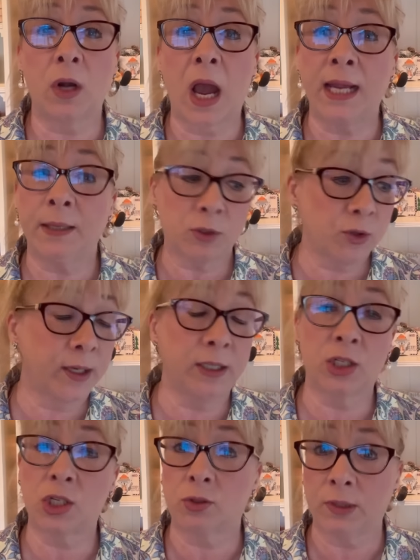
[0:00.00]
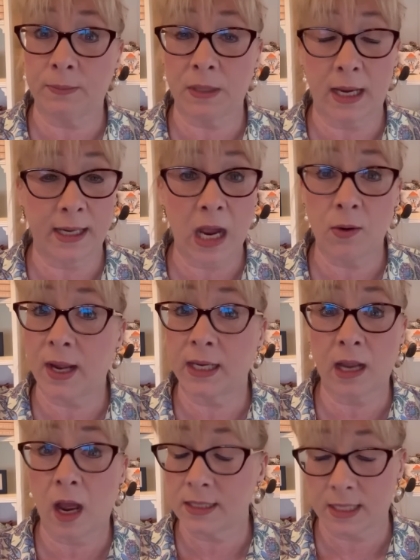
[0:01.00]
I am trying to streamline how I
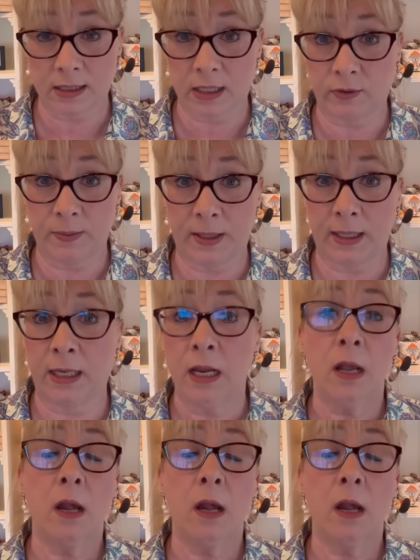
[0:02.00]
contact everybody,